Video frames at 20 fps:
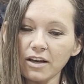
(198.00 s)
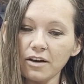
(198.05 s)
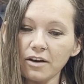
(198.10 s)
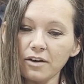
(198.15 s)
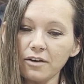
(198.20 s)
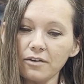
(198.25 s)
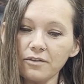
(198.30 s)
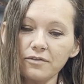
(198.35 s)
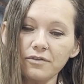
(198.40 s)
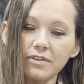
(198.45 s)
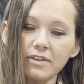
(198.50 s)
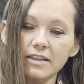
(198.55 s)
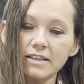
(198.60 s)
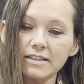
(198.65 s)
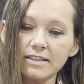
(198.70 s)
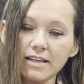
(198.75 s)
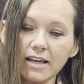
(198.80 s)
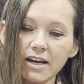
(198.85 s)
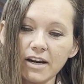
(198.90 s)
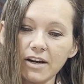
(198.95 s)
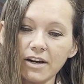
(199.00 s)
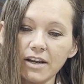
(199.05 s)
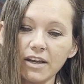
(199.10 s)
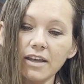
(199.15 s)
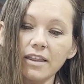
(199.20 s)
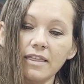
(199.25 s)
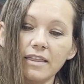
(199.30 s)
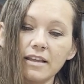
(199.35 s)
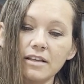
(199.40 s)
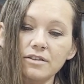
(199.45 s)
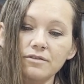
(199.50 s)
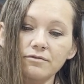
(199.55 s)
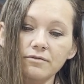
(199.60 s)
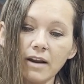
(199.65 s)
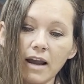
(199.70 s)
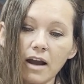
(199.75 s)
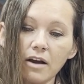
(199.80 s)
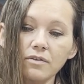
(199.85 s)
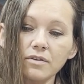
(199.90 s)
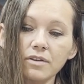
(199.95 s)
of this area and this
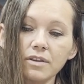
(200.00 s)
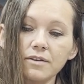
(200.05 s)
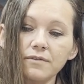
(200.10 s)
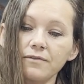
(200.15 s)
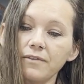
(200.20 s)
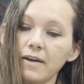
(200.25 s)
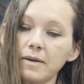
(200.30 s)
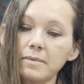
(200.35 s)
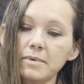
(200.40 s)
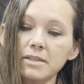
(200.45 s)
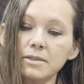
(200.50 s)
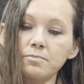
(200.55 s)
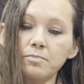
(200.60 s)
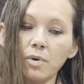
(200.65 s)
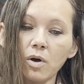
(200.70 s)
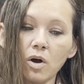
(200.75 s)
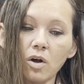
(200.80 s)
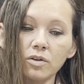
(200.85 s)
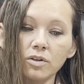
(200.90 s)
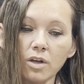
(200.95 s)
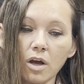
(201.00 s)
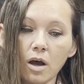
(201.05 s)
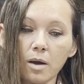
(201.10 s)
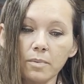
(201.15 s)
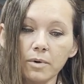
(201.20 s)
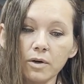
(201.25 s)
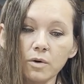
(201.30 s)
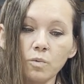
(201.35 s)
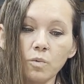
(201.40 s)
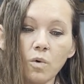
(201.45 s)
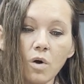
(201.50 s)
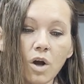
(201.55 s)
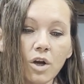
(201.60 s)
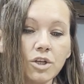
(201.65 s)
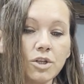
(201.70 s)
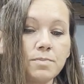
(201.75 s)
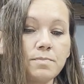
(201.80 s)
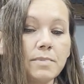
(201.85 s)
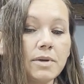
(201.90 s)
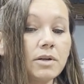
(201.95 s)
route, the famous ball knobber
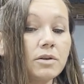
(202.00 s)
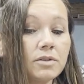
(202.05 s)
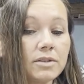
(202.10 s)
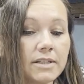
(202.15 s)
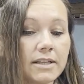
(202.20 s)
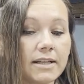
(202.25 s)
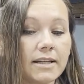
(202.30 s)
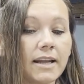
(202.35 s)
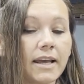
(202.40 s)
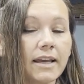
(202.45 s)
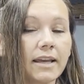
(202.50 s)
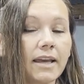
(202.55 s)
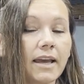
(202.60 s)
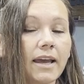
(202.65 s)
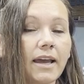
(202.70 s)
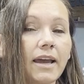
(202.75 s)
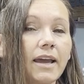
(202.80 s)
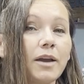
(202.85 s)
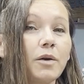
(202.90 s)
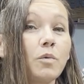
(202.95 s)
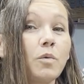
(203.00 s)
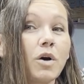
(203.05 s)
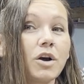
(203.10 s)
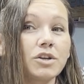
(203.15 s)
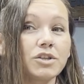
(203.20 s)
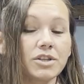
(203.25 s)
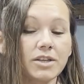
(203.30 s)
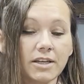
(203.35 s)
Wash Middleton, a.k.a. Wash